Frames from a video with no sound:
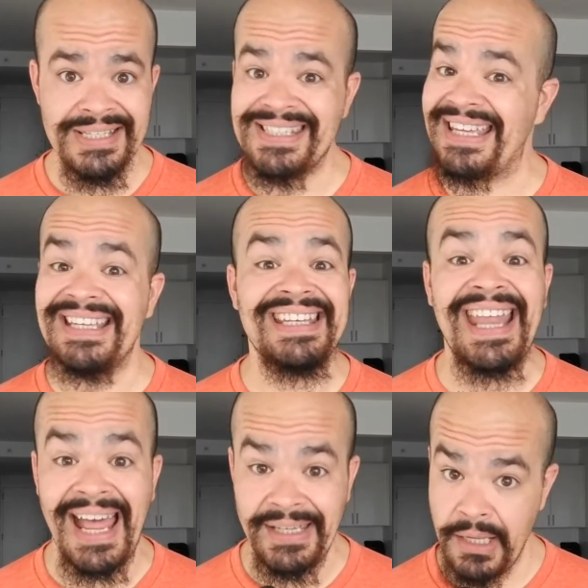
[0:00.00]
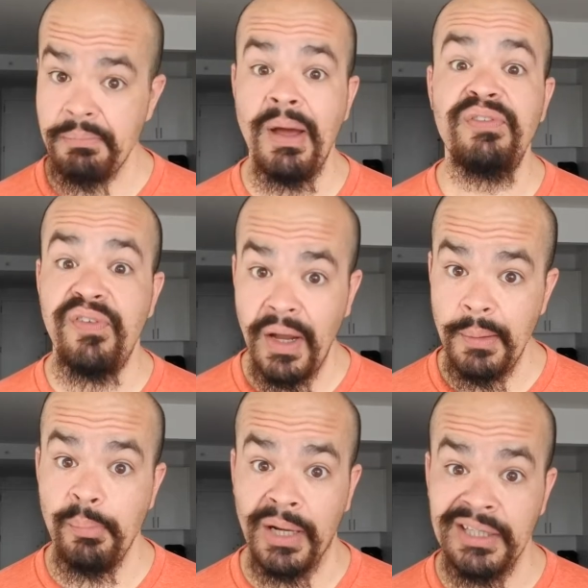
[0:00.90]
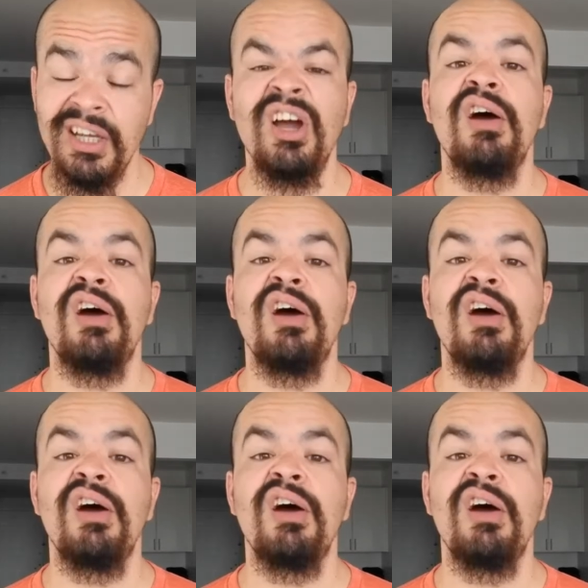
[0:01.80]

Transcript: and say, you're not getting my fucking money